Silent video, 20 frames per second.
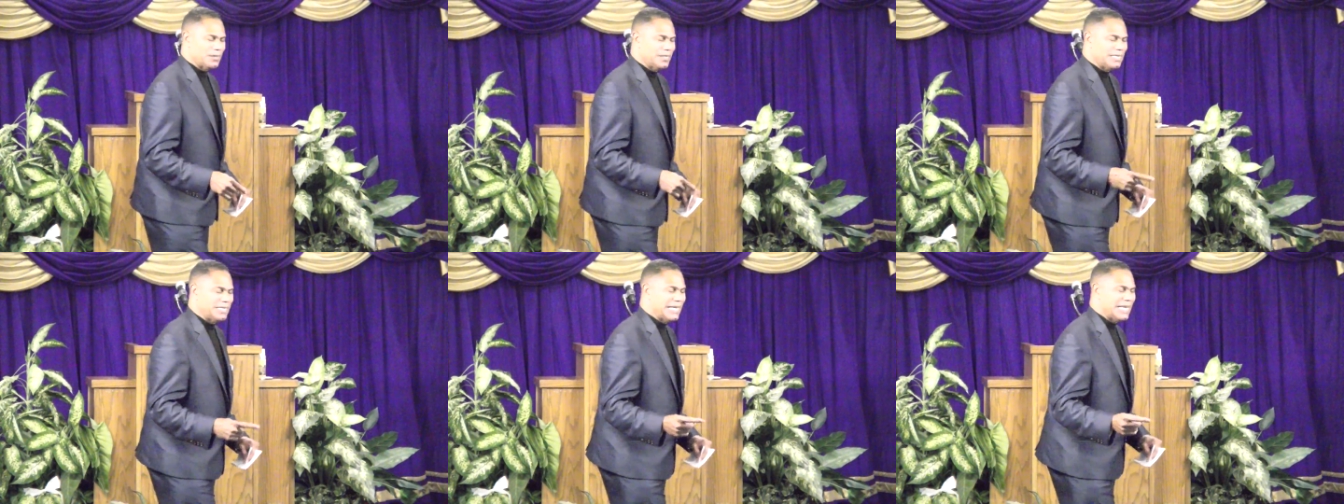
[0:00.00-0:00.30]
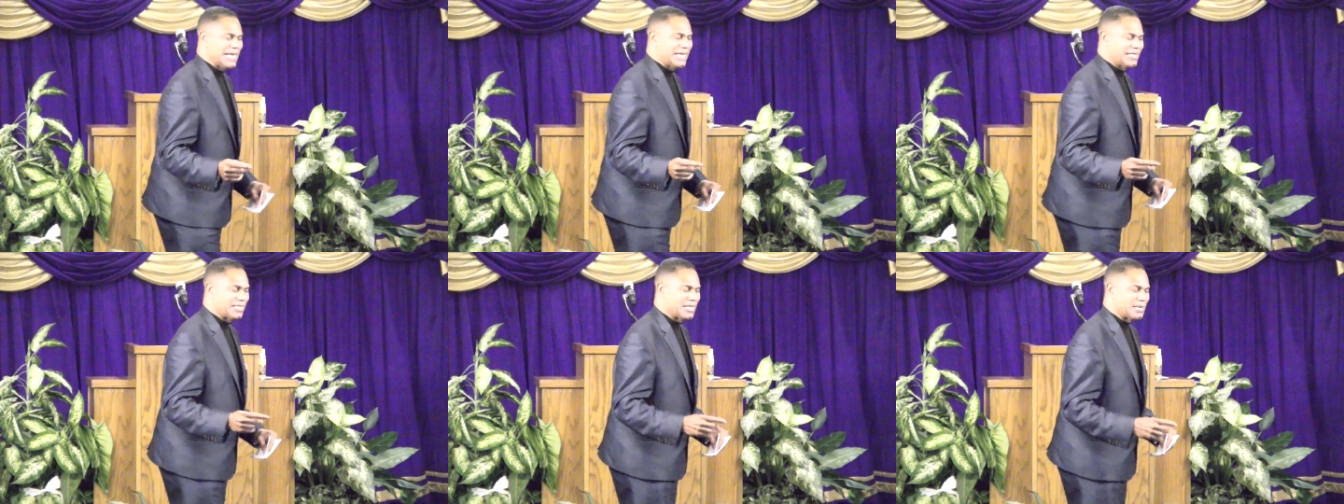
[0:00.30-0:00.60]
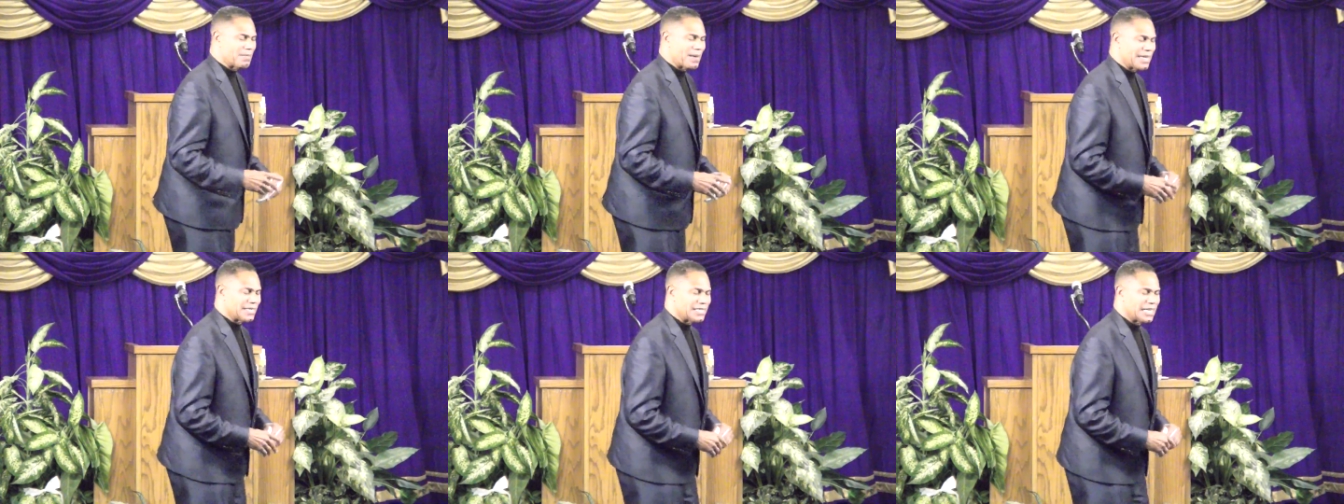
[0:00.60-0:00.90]
The D,
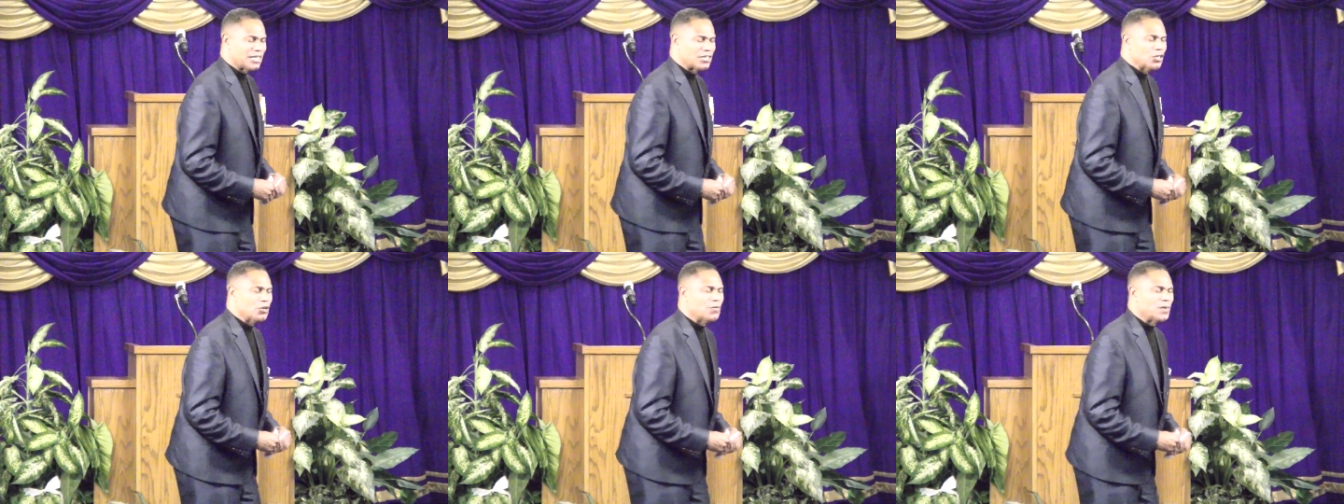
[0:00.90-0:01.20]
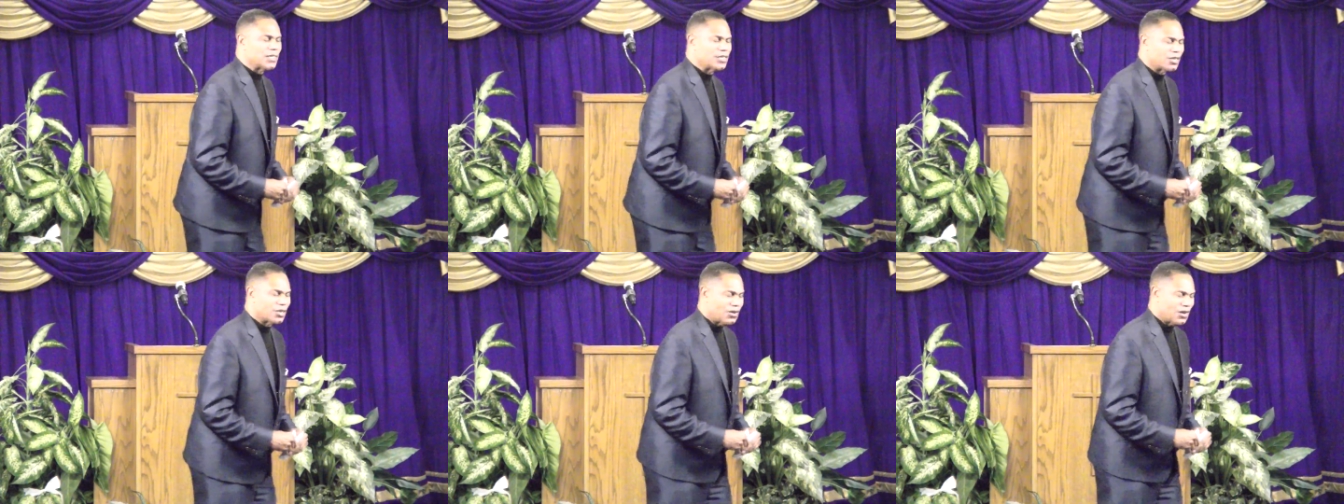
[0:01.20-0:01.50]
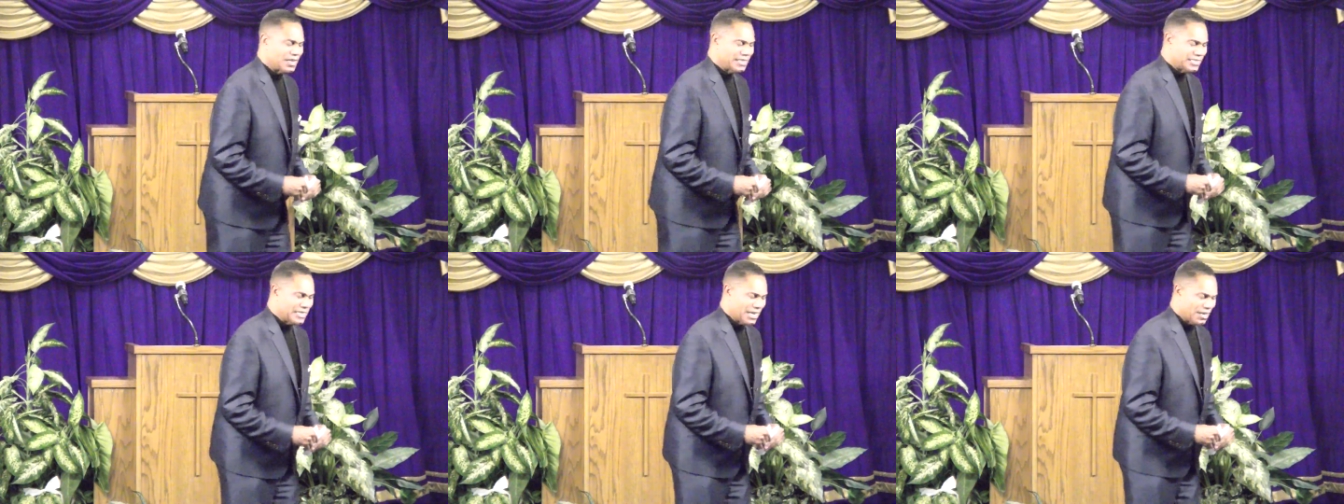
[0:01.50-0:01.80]
somebody say, do what the
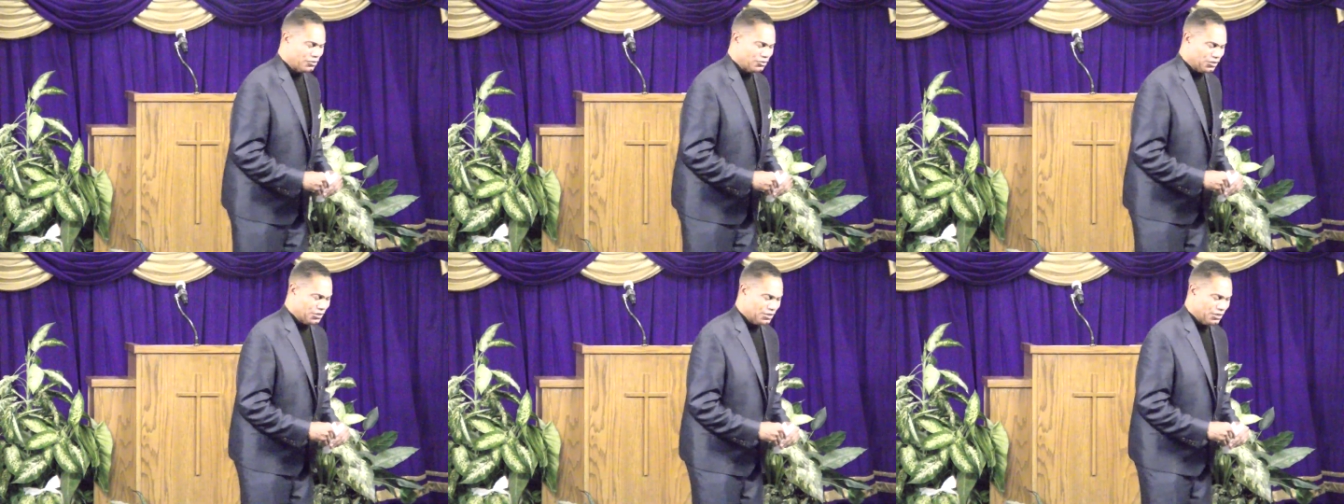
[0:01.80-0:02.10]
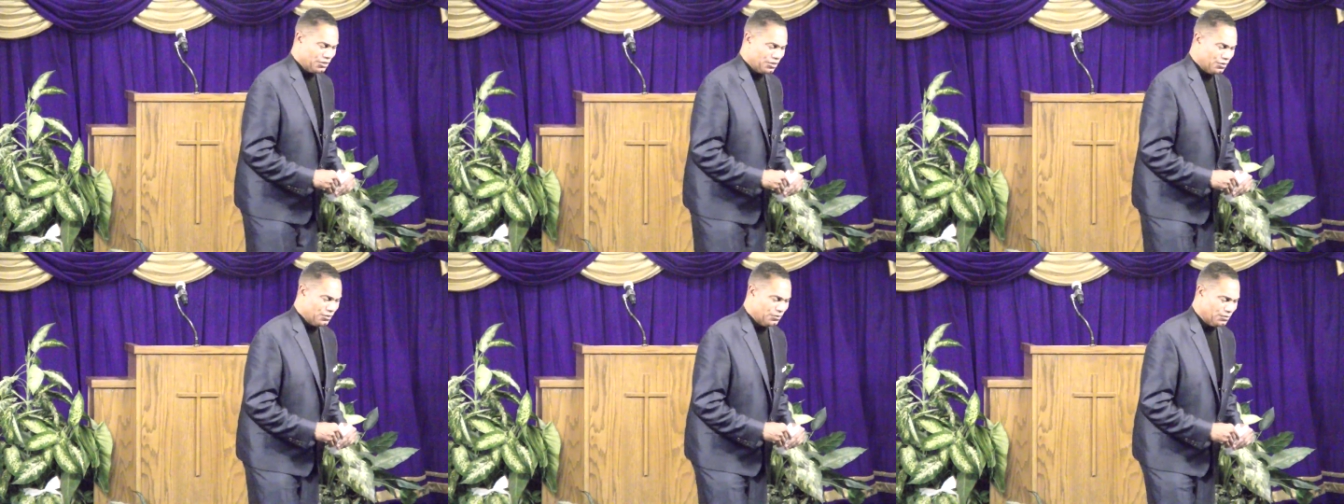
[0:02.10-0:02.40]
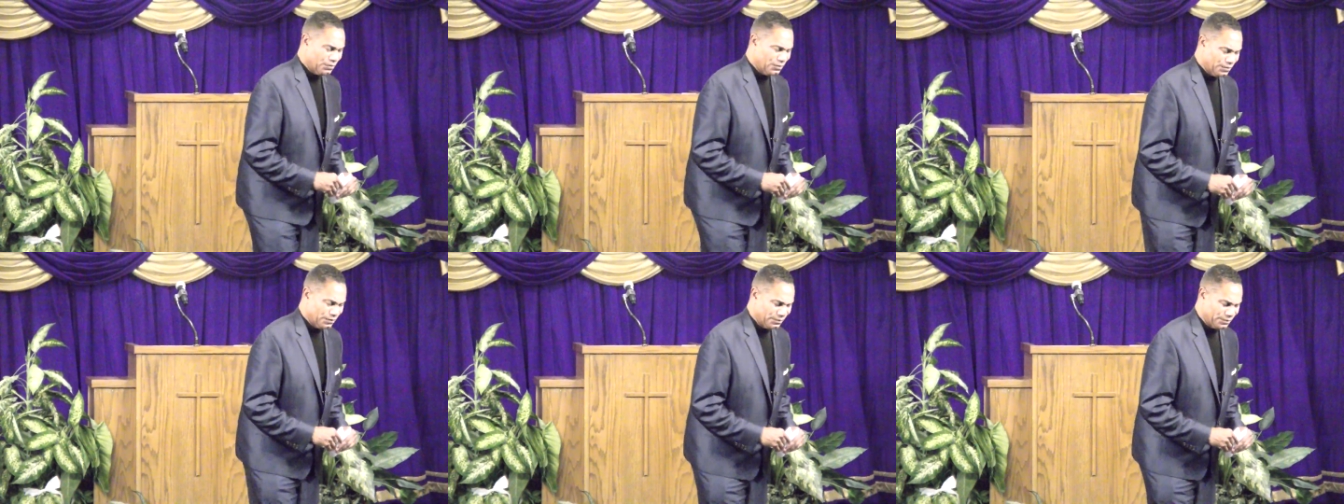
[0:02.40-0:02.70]
Lord tells you to do.